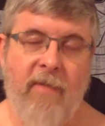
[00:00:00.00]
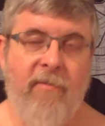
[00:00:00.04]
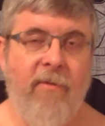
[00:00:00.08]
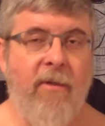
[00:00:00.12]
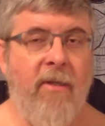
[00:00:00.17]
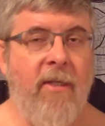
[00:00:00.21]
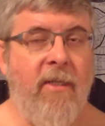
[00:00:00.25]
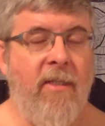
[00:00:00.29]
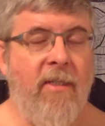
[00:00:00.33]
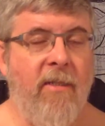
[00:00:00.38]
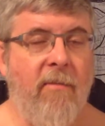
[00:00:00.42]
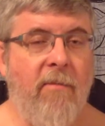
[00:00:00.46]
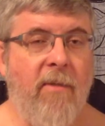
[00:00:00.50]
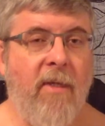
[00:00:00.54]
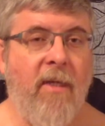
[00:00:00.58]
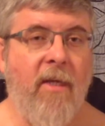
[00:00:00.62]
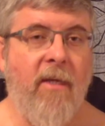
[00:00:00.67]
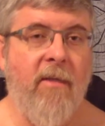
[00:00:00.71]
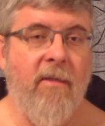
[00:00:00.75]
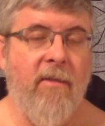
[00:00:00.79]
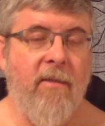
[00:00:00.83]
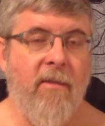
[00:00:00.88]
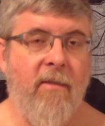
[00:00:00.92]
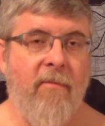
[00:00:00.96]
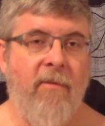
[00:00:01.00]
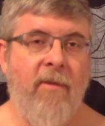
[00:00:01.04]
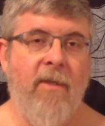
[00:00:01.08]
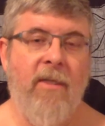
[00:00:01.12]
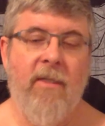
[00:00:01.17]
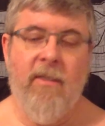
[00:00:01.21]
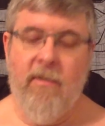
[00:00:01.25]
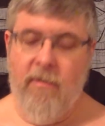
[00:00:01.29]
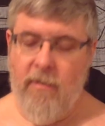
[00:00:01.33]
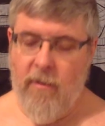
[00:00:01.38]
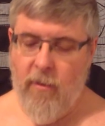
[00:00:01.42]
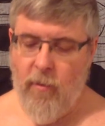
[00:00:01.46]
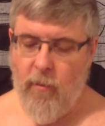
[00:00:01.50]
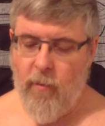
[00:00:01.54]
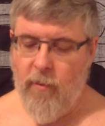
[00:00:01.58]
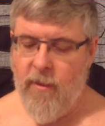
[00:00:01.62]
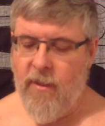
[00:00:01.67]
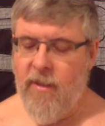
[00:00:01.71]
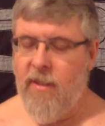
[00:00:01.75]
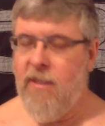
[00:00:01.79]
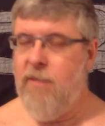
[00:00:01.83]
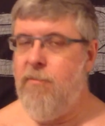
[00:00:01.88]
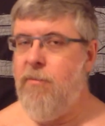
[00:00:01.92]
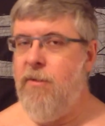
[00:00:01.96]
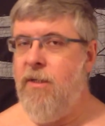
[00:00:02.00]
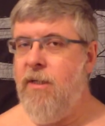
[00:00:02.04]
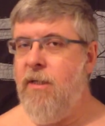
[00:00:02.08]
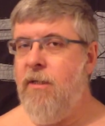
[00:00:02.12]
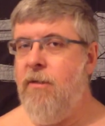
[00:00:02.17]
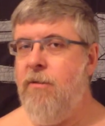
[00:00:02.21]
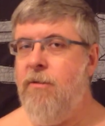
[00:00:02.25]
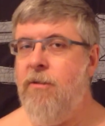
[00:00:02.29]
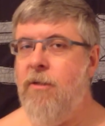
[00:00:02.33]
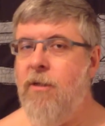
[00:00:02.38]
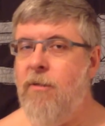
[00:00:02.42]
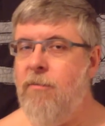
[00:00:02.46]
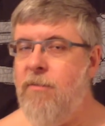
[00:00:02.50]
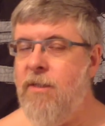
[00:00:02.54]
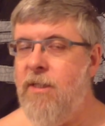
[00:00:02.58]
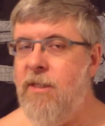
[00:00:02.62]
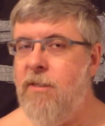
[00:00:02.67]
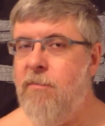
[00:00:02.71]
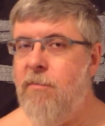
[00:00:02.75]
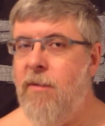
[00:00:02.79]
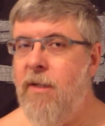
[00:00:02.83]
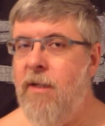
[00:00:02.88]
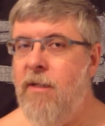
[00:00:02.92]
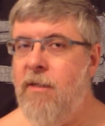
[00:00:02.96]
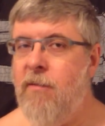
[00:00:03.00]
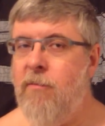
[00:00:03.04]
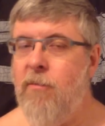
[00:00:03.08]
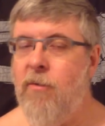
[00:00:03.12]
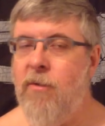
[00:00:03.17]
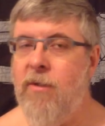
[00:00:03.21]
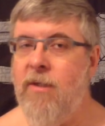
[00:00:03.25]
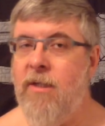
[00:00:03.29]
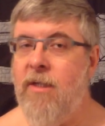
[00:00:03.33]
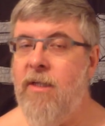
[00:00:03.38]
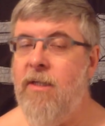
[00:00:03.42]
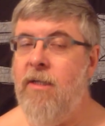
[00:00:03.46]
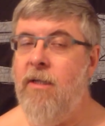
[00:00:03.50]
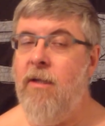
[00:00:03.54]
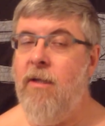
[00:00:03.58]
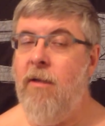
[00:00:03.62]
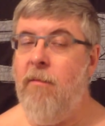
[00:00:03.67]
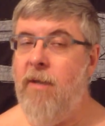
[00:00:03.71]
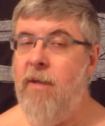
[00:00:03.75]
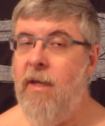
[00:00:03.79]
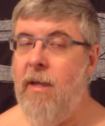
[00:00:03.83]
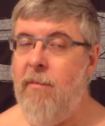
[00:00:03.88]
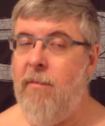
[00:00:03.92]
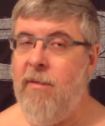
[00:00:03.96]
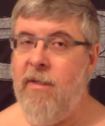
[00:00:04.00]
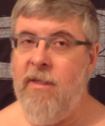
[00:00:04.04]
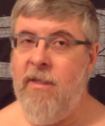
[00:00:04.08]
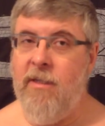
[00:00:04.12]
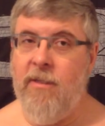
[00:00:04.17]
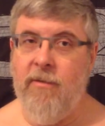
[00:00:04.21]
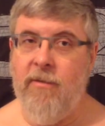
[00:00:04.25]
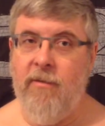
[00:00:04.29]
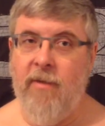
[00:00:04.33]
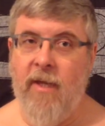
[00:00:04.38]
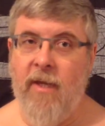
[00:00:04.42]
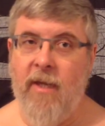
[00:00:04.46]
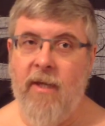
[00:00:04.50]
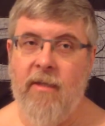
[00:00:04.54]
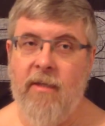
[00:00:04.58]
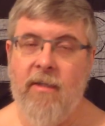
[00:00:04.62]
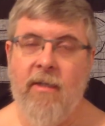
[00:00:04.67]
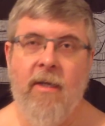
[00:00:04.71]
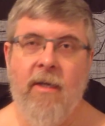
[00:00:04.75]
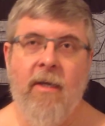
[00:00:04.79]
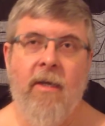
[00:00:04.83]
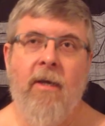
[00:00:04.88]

If you need something else, if you need one of these particular terms explained in more detail, I'll be happy to do that.